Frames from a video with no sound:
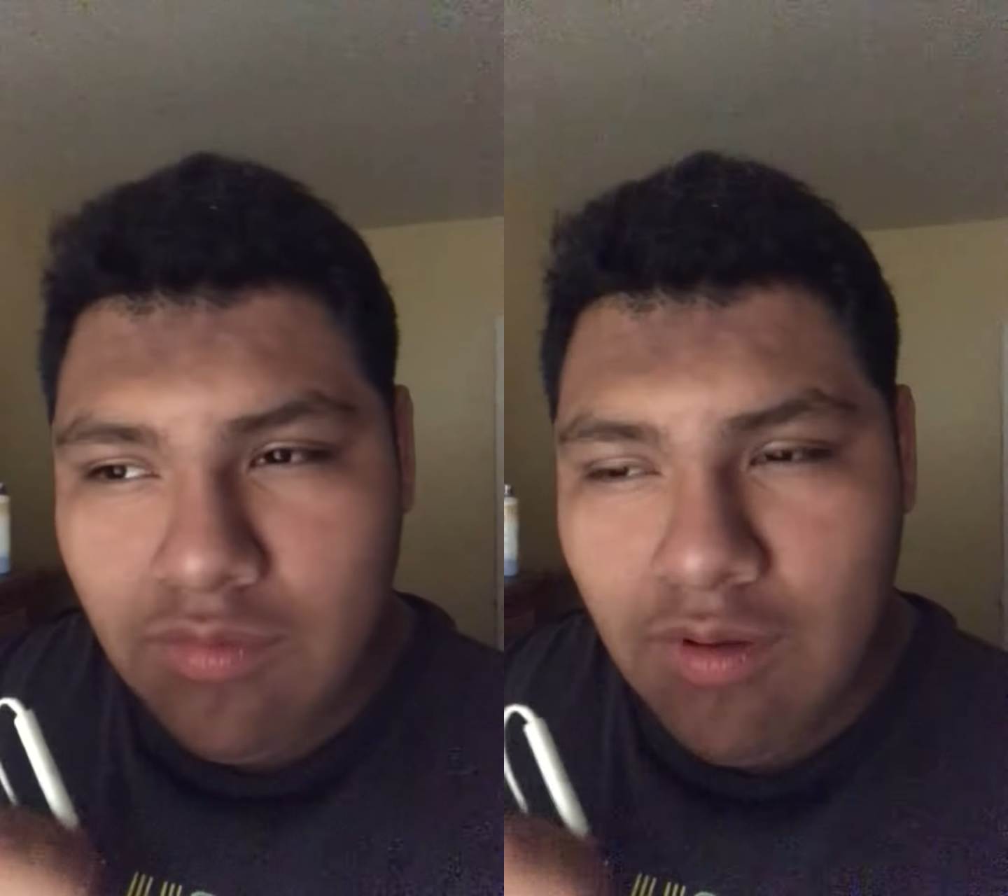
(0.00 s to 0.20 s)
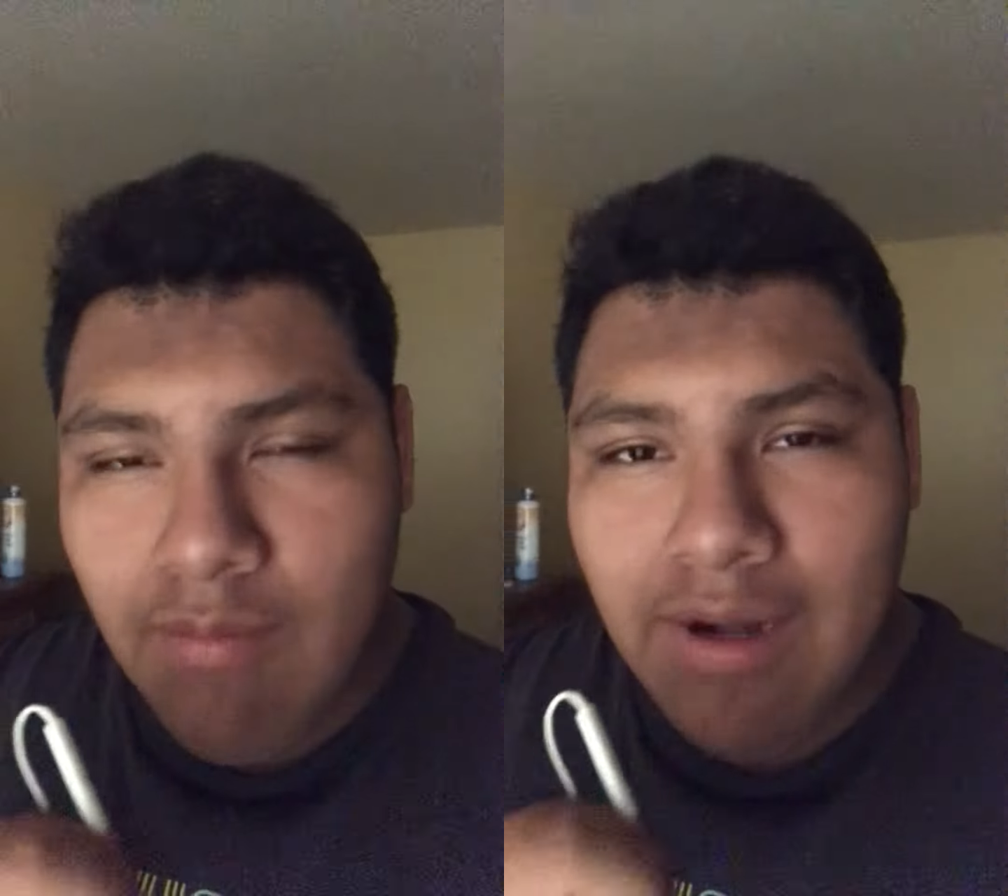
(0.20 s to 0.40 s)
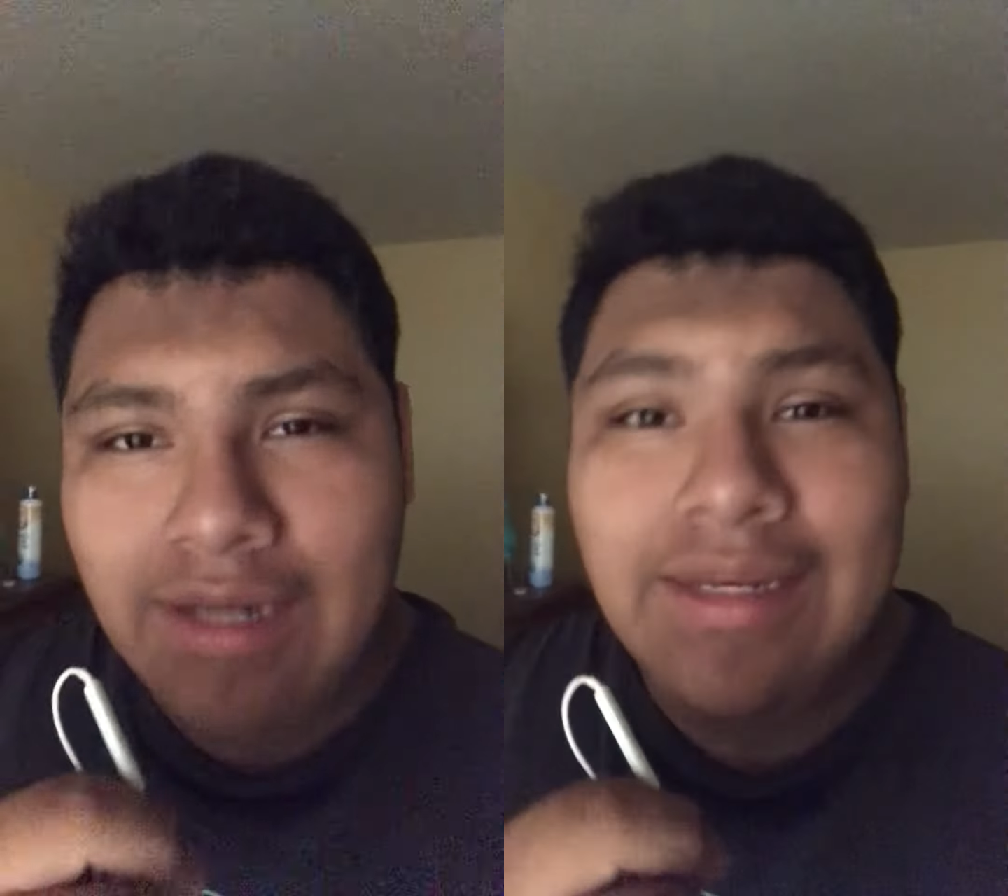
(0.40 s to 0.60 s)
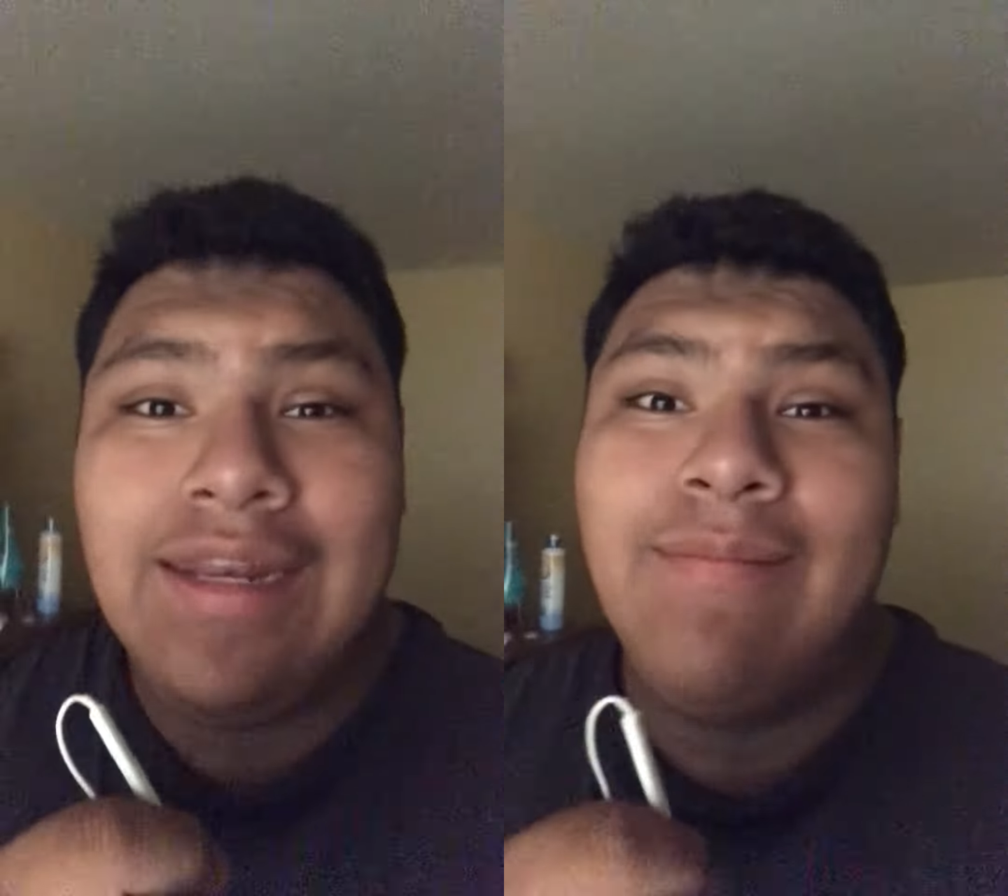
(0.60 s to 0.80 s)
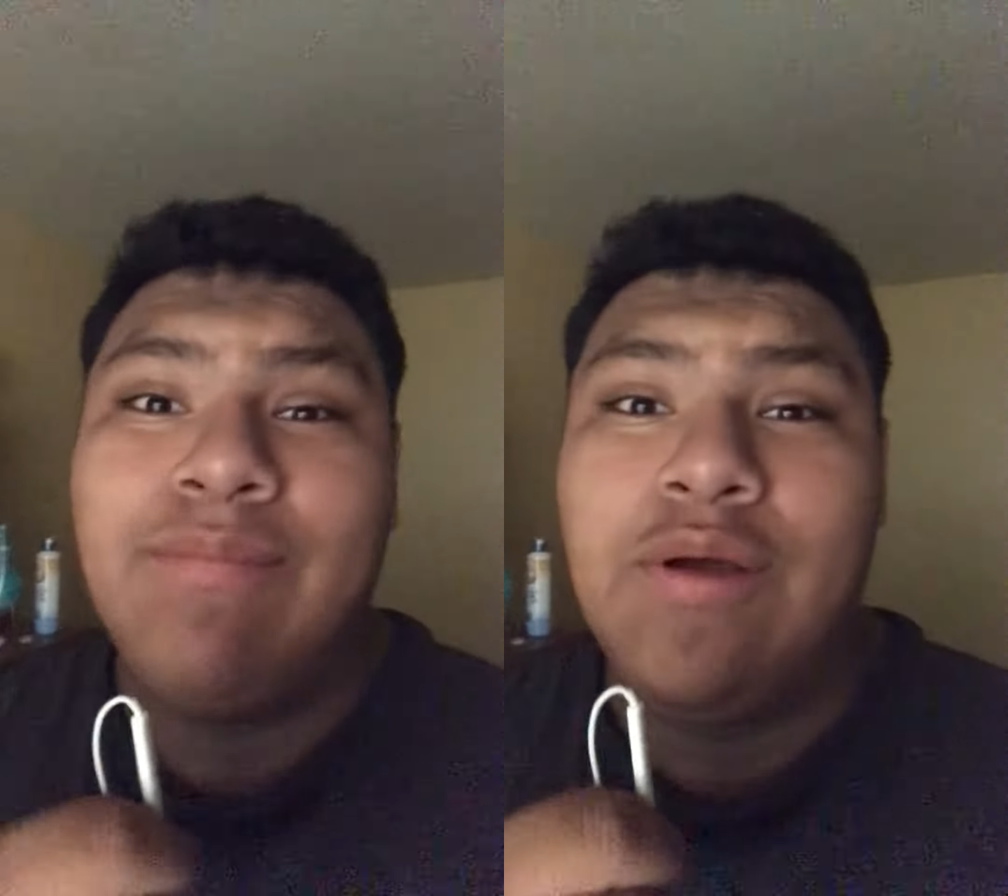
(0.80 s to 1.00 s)
But I
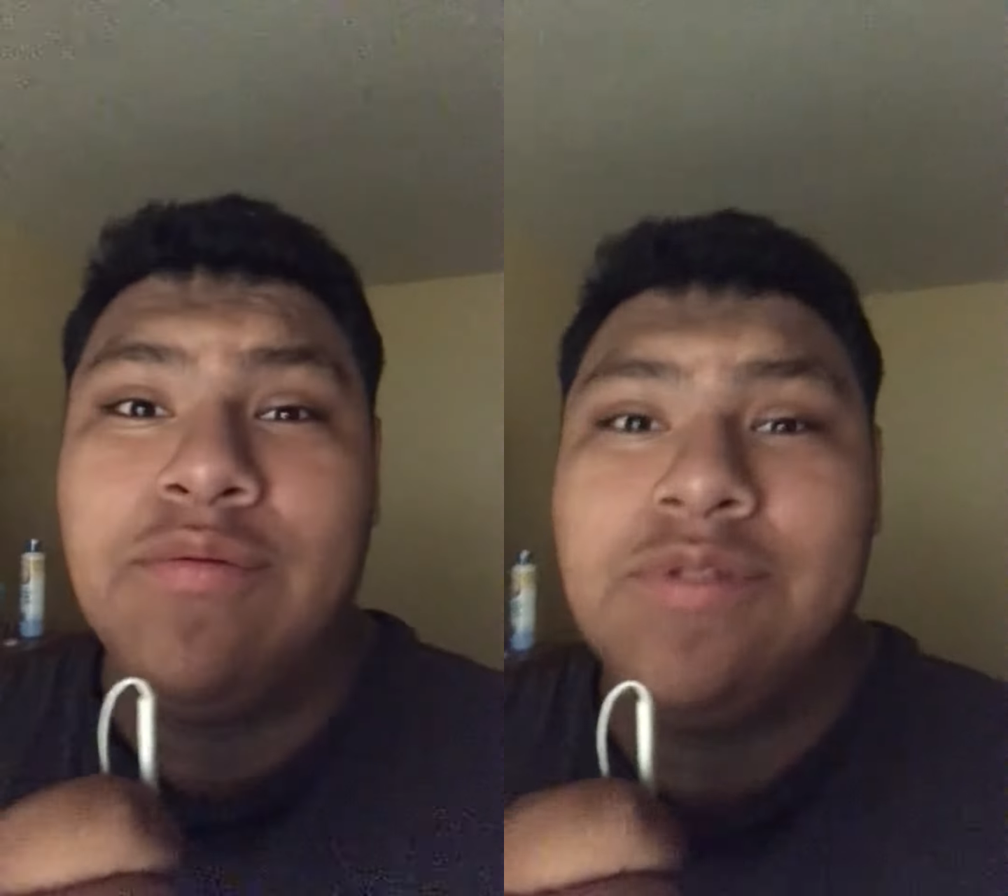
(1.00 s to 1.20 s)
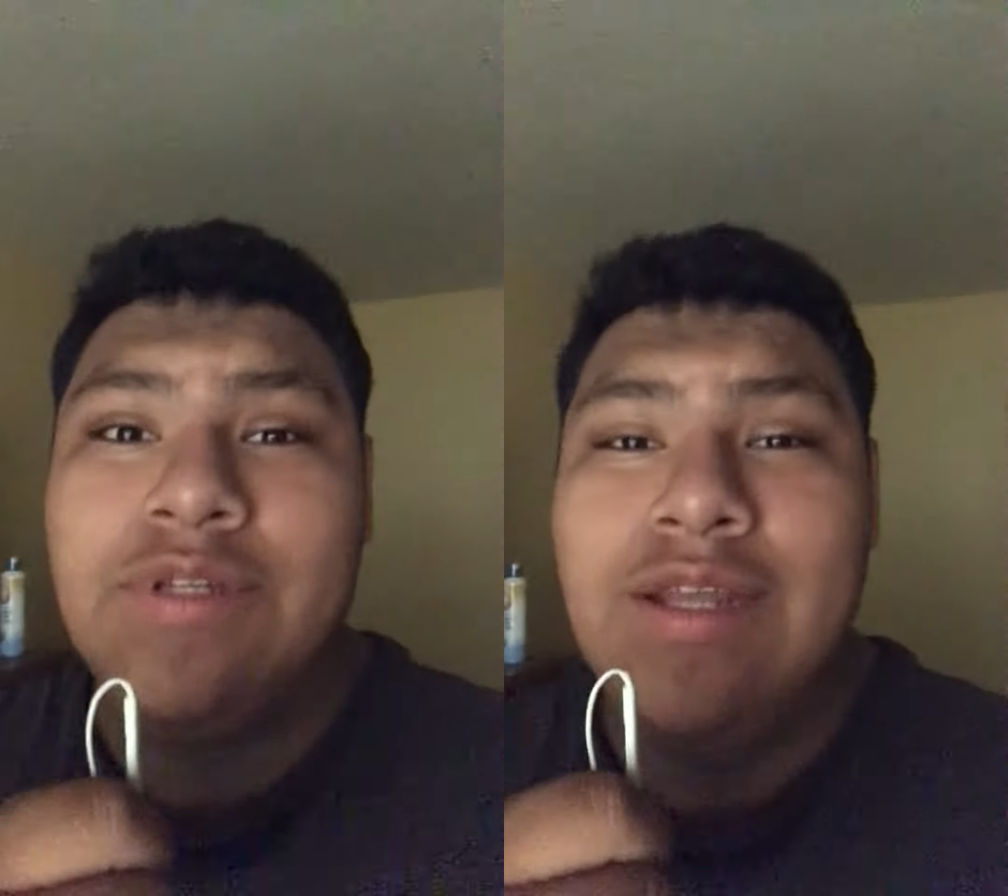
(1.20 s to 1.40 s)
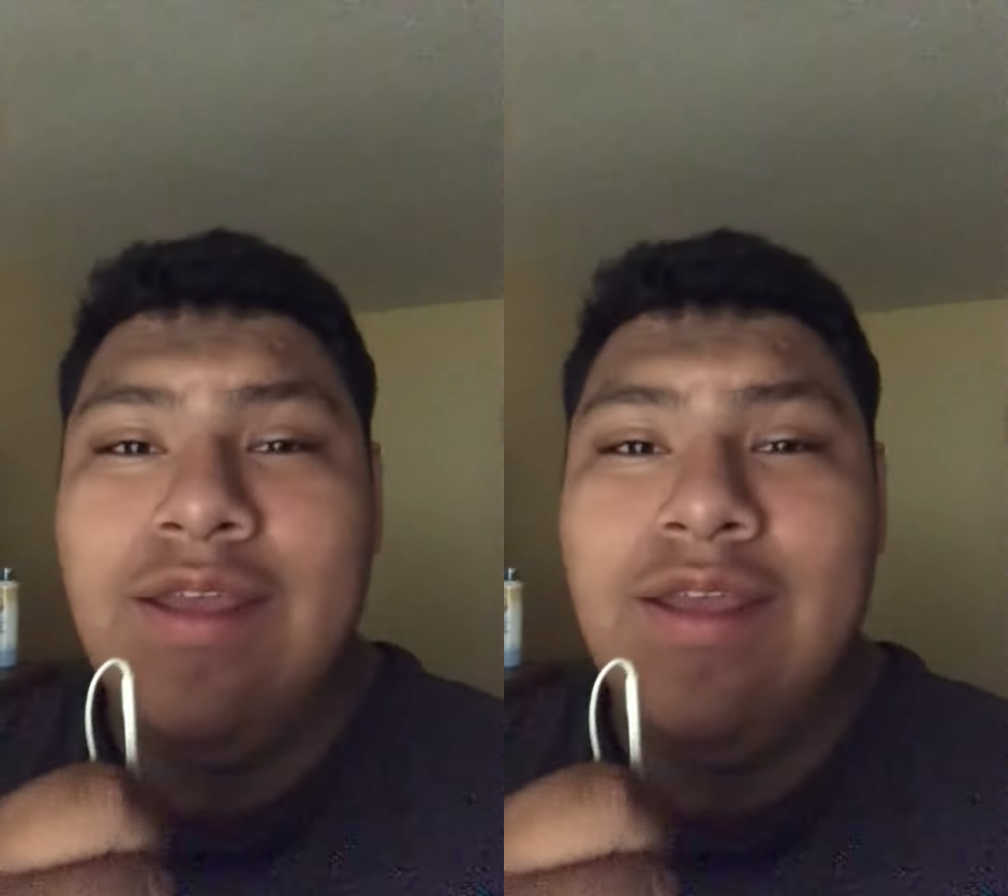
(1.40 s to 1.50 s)
didn't post.